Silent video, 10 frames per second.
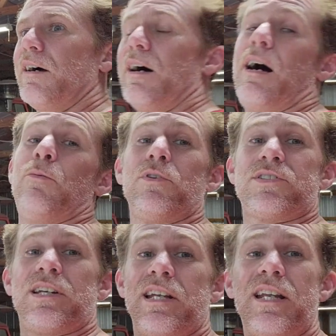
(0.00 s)
I will
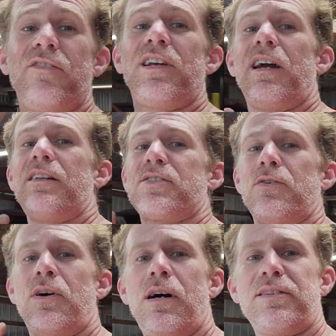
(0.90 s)
tell you, it even got
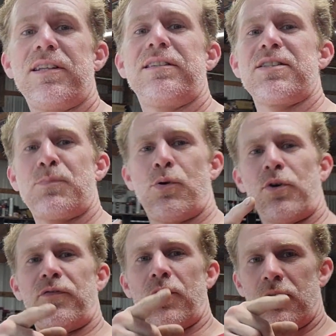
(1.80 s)
so hot that this poor
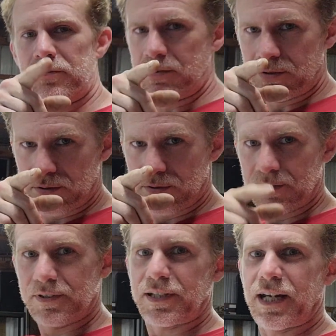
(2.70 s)
phone
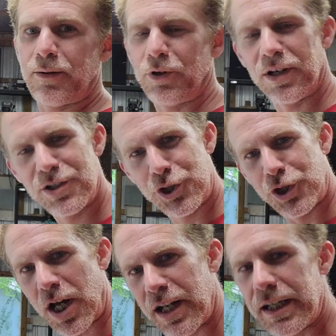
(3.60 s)
camera
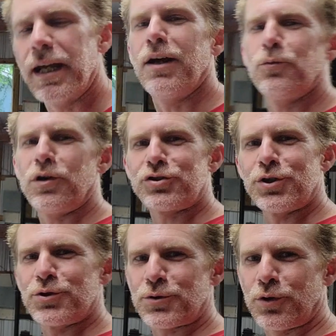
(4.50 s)
shut down while she
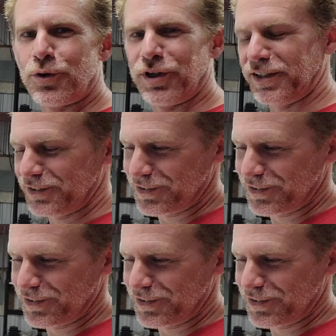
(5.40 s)
was recording.